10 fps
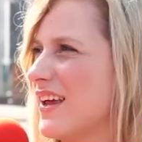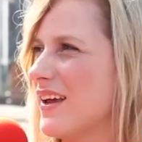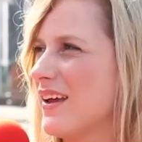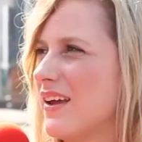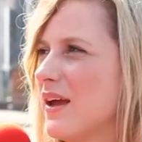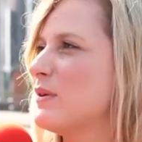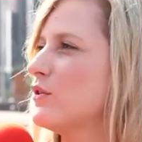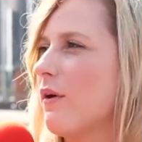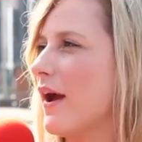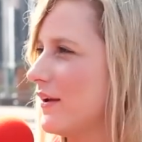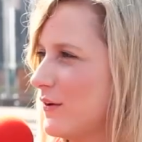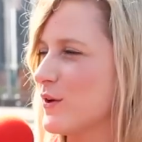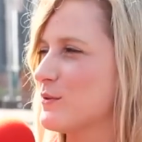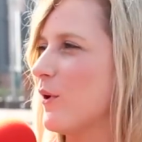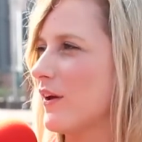it? But it's all right.
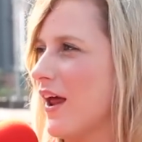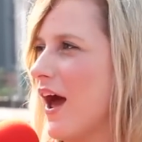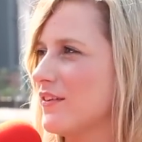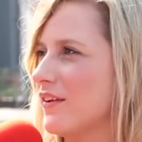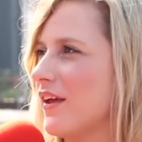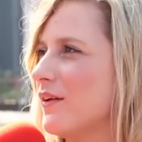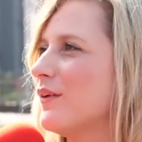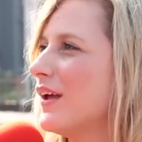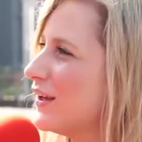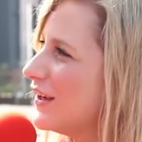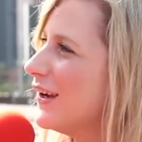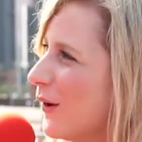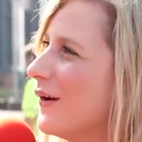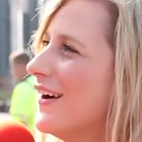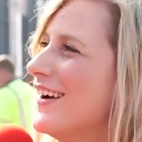Chris Small can handle it. You
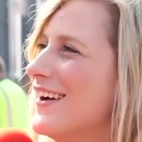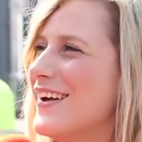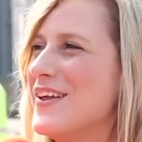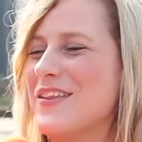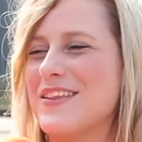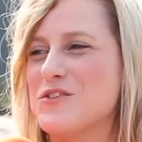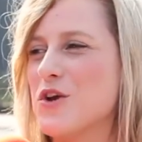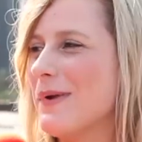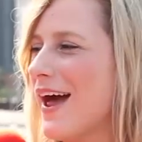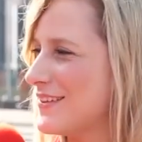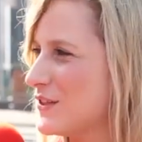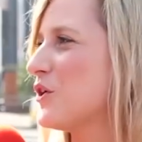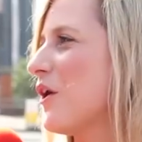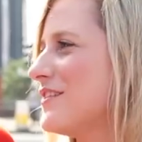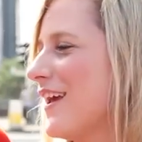know, the German hasn't
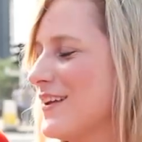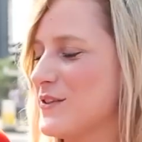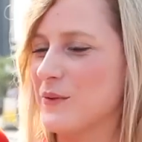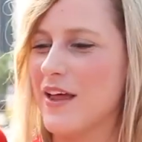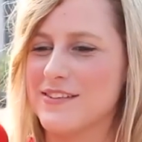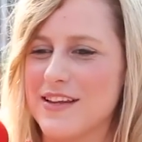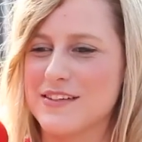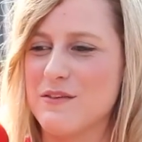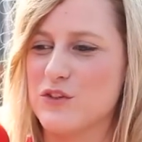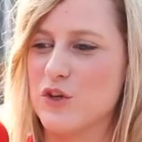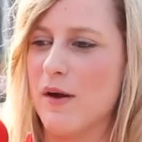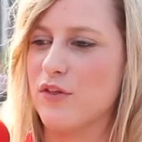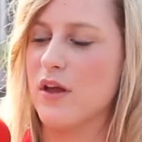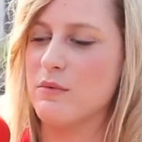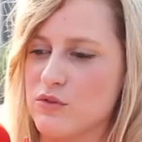started yet, so let's let's give it to him. I
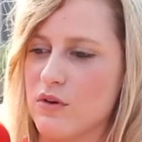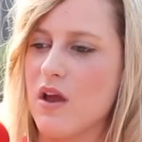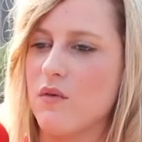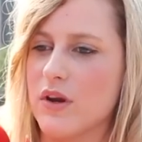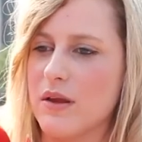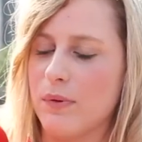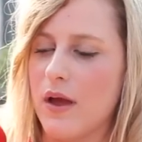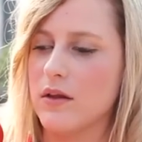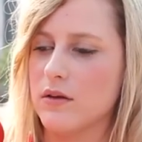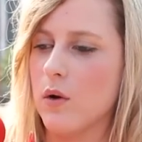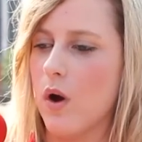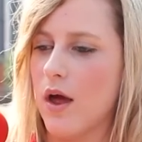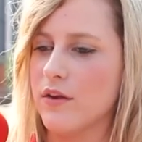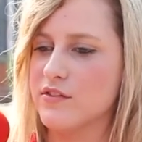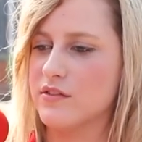thought great when he played, you know,
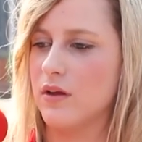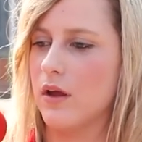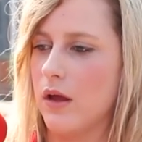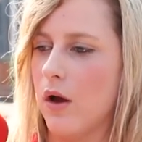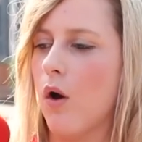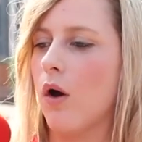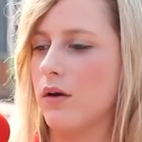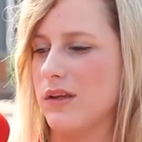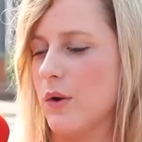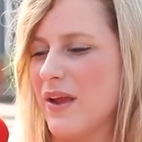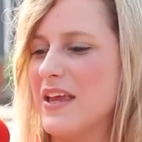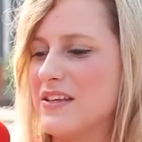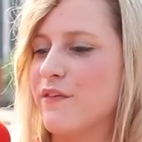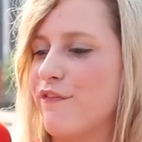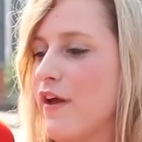and oh, you know, he
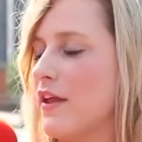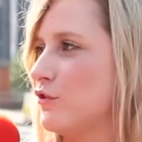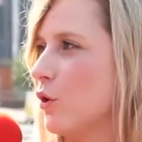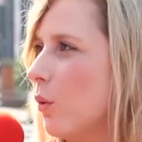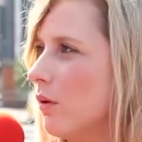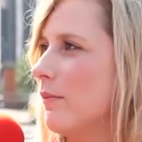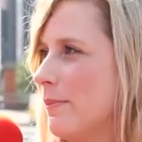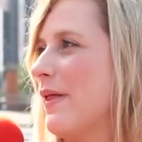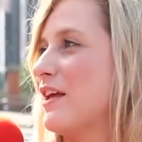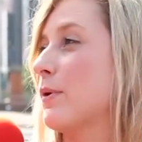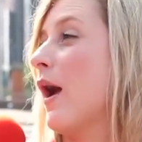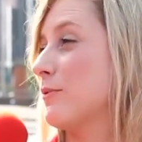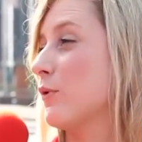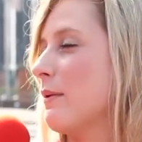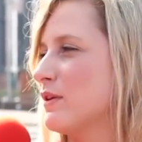isn't fit, so that's
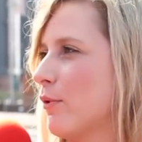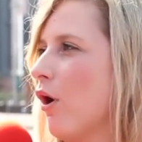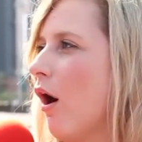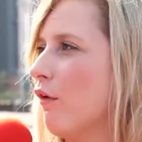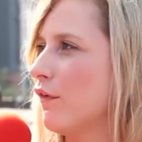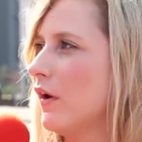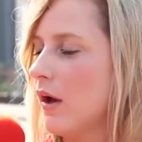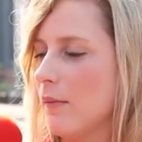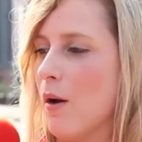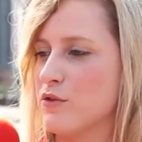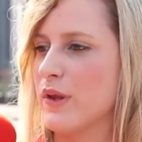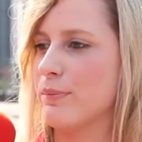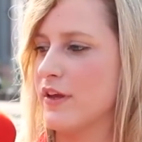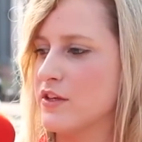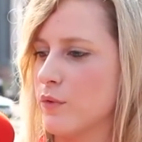perhaps why he was brought off. I was really
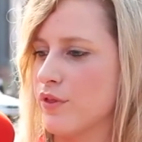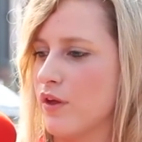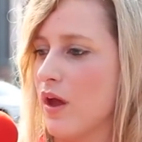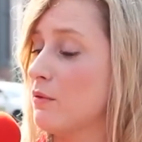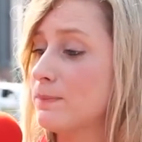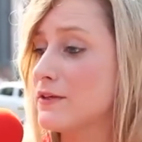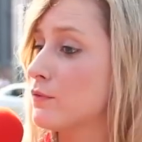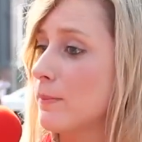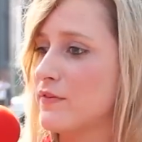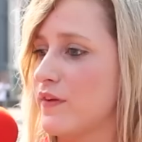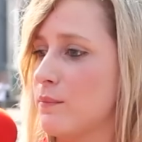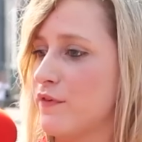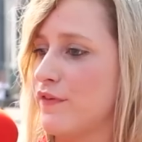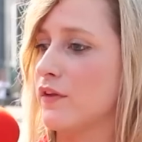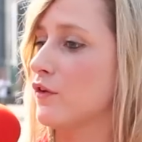pleased with the. I was pleased with the midf
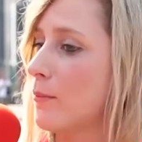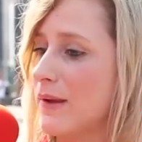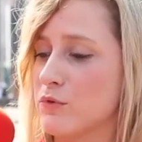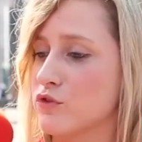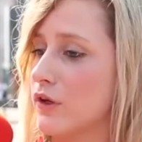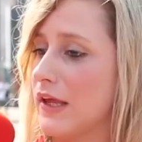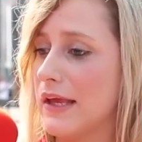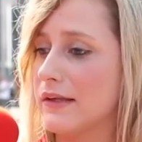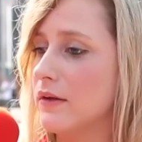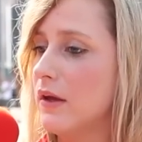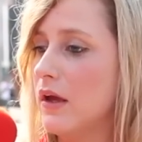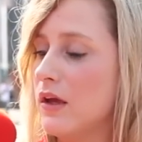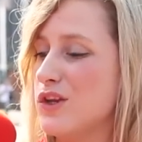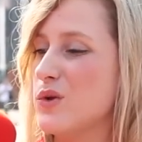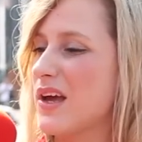midfield. Darmian was good again.
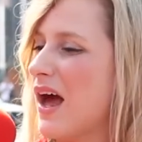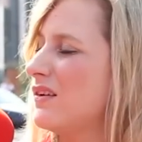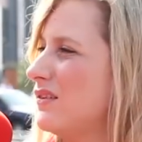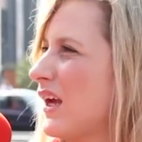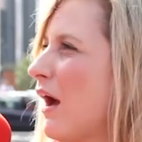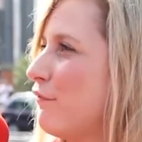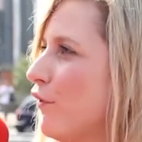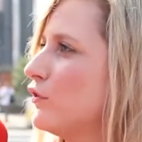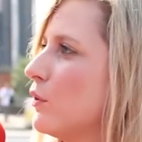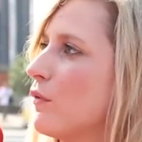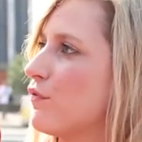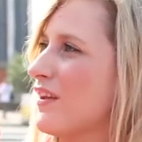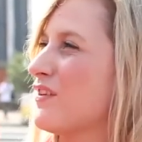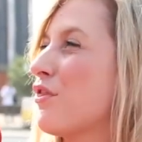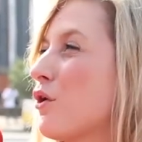You know, you can't you can't fault it. We've,
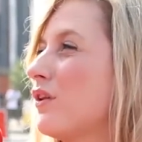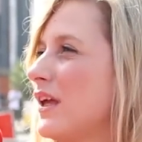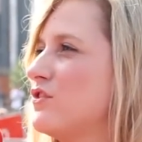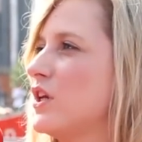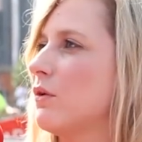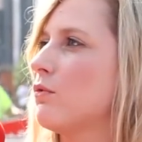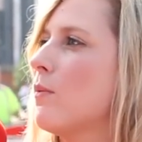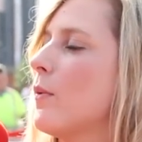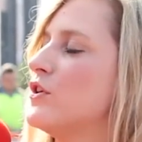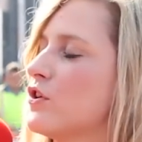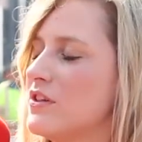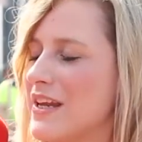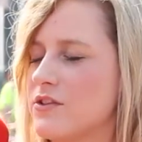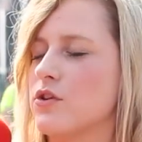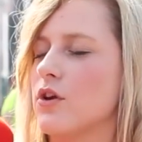that's the third clean sheet in a row, but we just
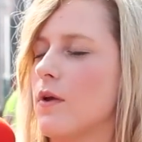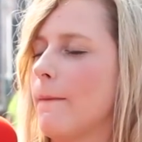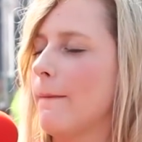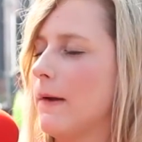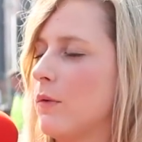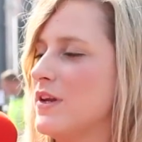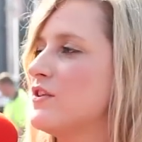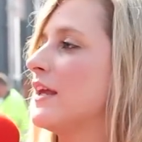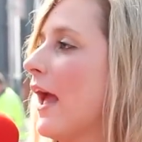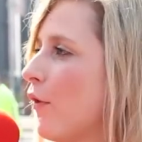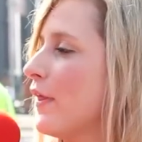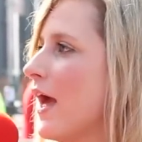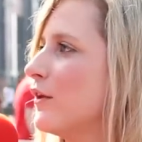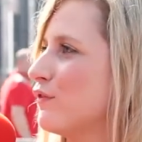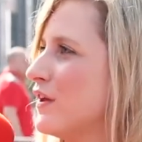need to we need to get on the
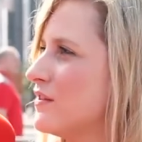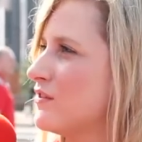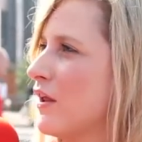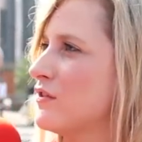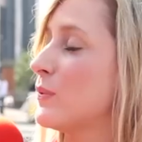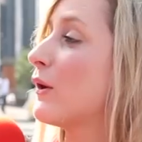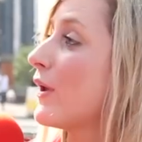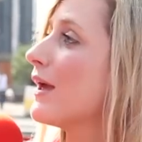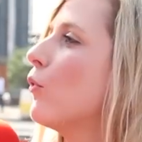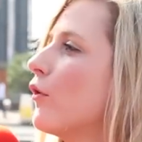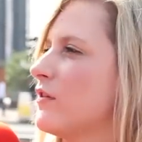end of these chances. We created more